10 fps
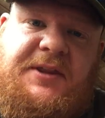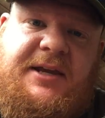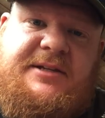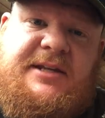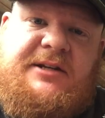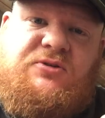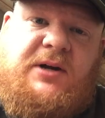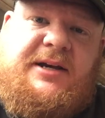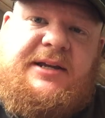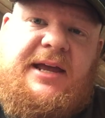things I
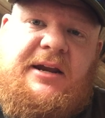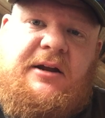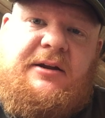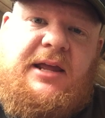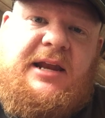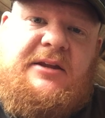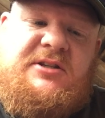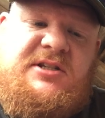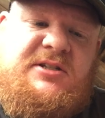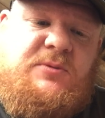try to get on any
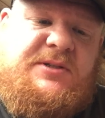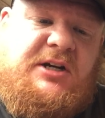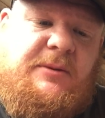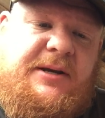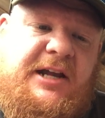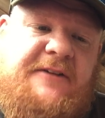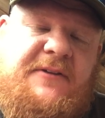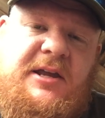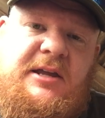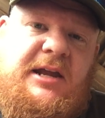Swiss Army knife,